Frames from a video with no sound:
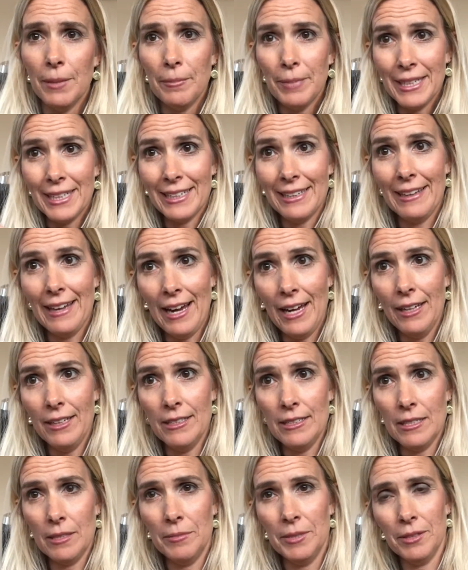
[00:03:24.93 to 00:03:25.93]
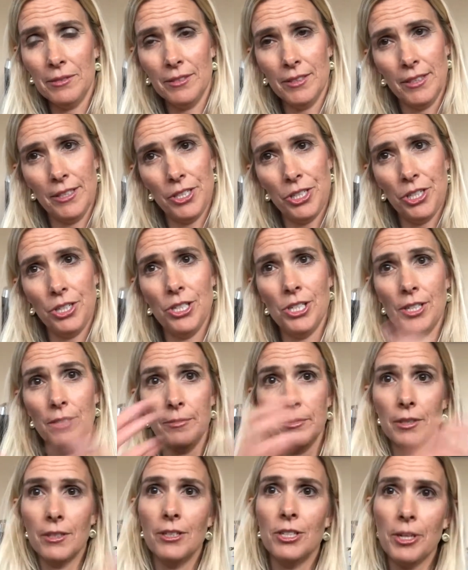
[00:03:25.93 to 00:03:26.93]
being in that intimate
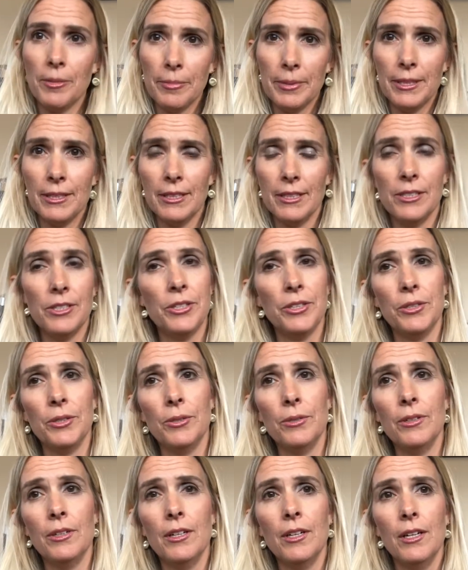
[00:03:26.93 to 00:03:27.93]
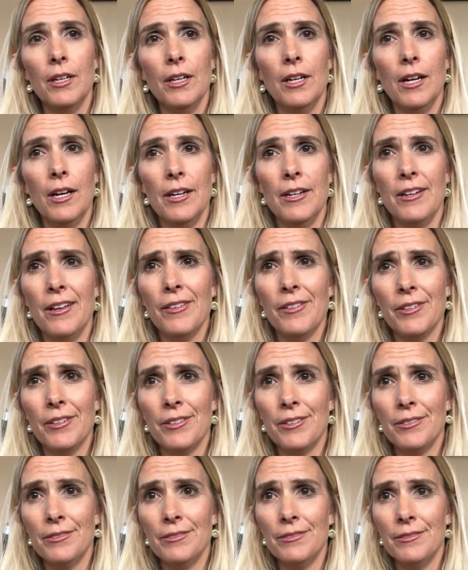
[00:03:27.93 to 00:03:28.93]
relationship to jumping into
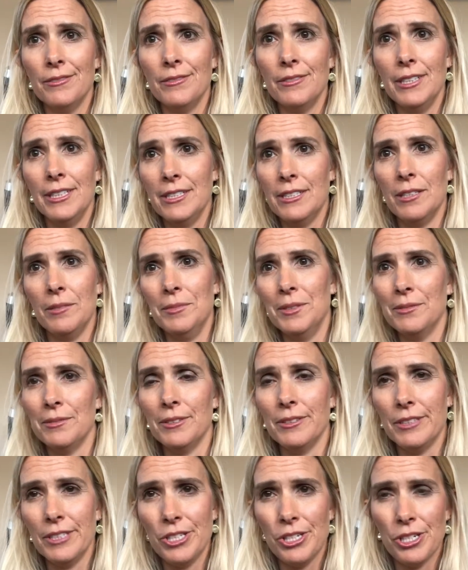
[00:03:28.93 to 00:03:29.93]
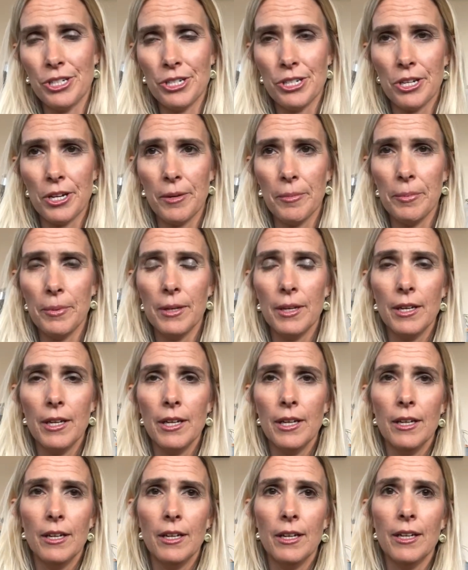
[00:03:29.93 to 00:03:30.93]
another intimate relationship.
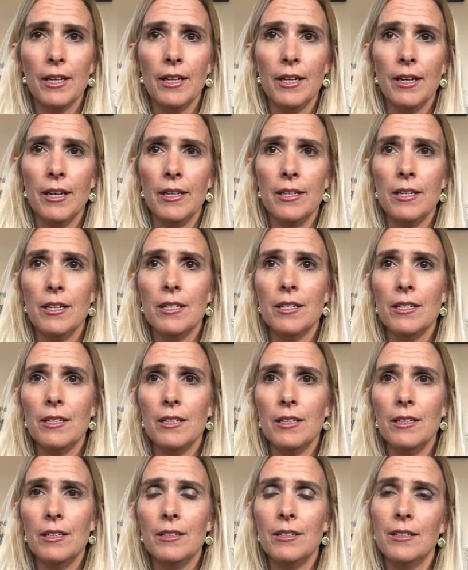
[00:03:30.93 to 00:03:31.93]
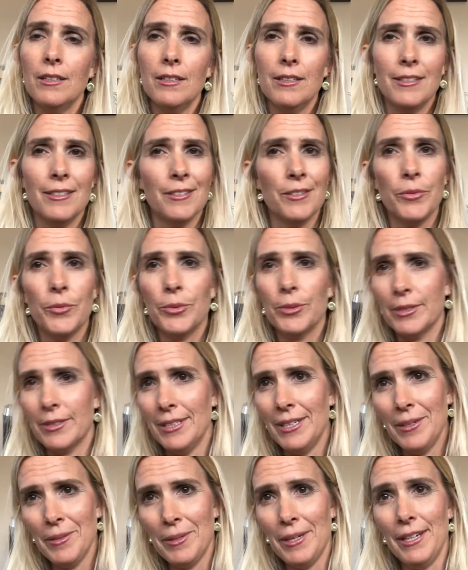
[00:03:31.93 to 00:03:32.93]
And it, it doesn't work
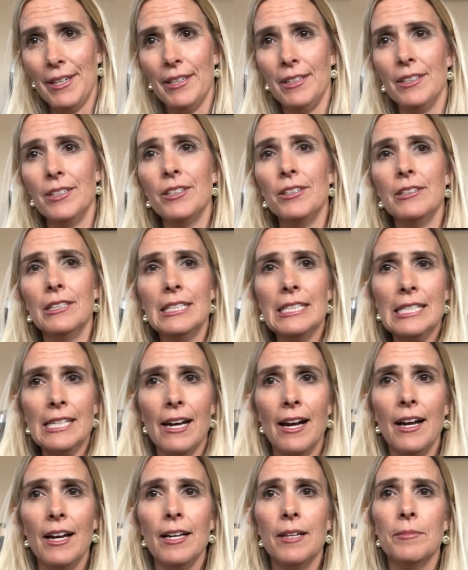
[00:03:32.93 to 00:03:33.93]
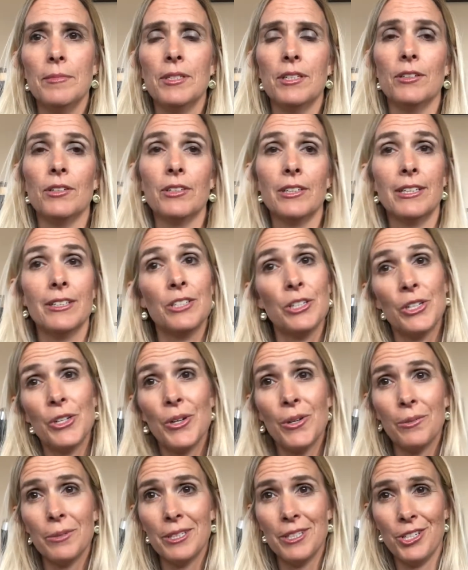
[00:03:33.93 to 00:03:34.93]
that way. You need time to get to
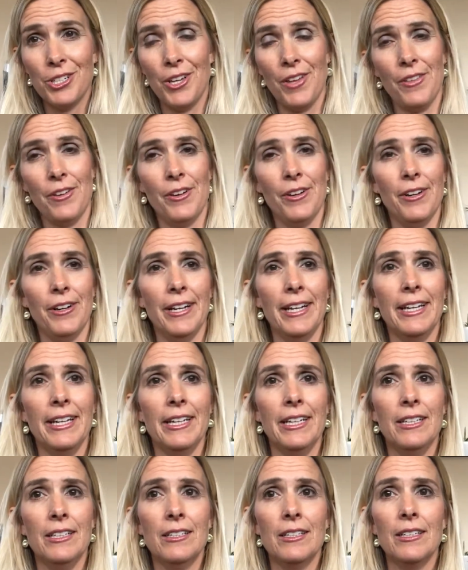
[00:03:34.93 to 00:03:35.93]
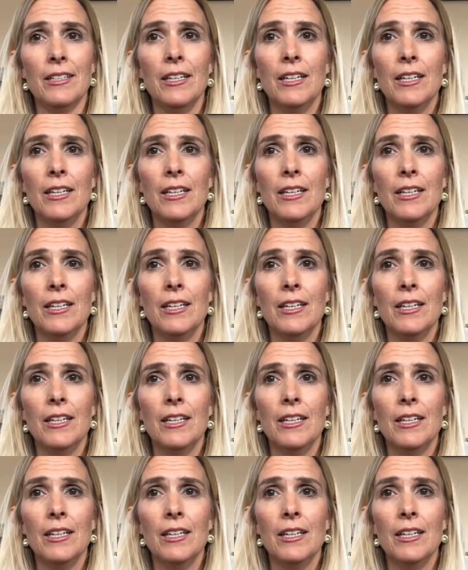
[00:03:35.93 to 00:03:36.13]
know each other and